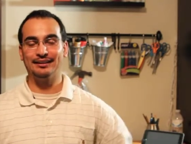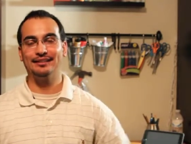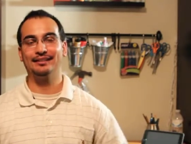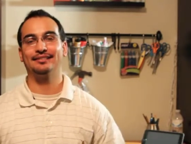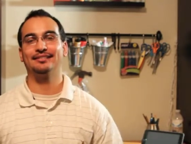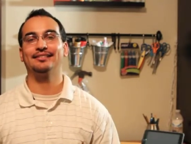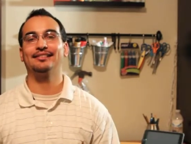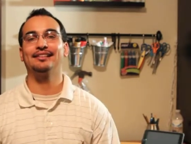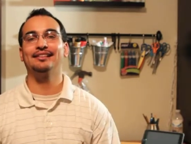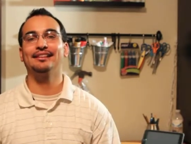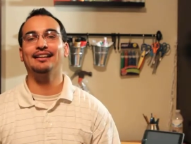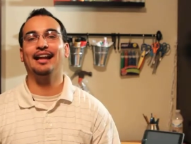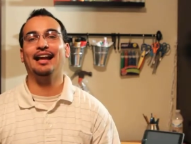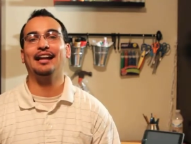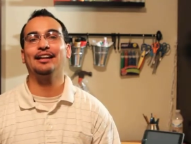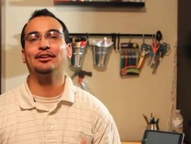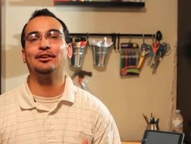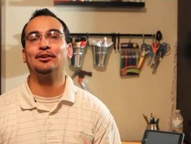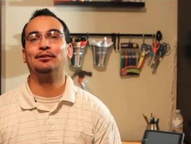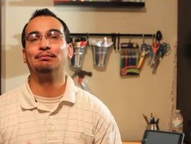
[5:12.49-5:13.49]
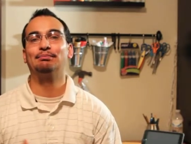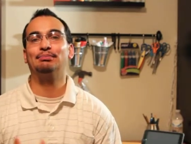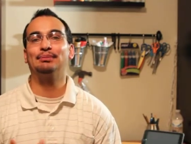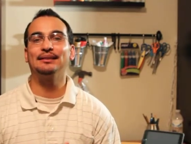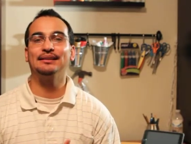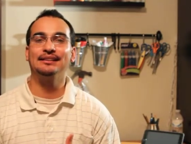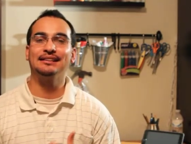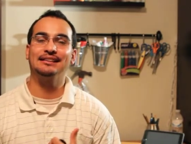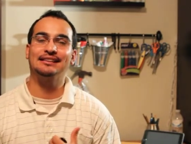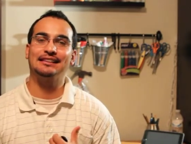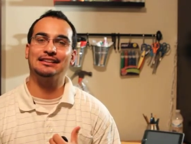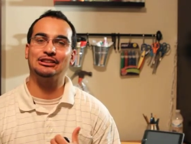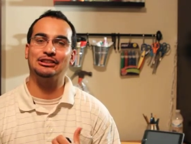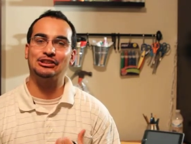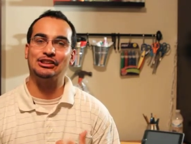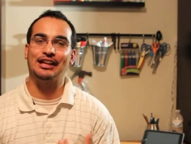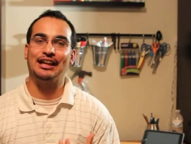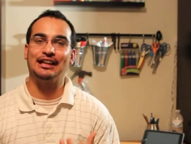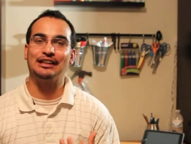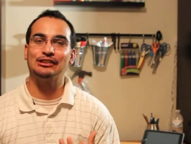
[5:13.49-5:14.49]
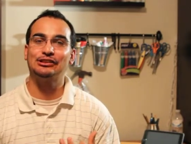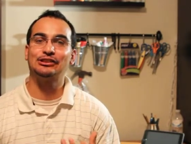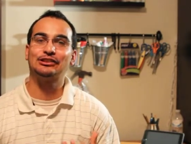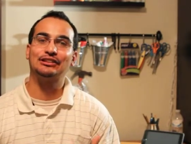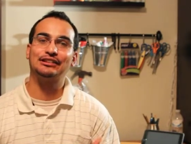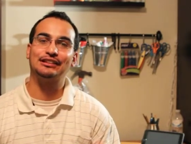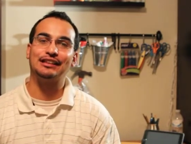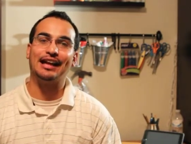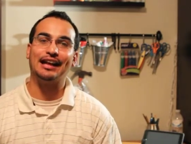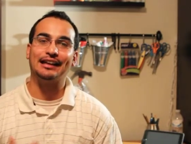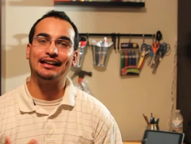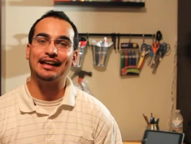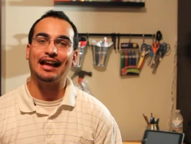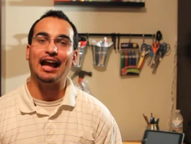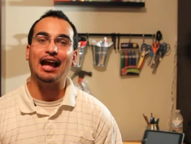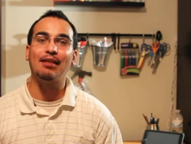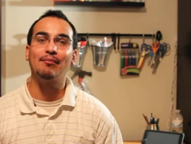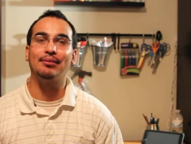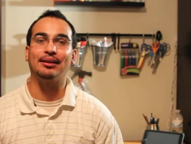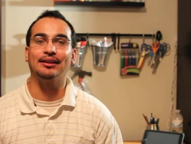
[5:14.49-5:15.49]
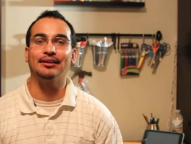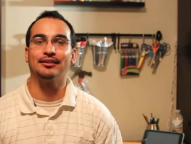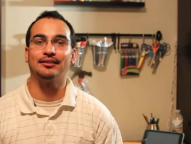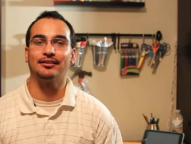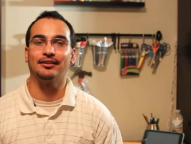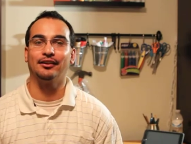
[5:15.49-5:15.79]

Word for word: Sin had completely changed the dynamics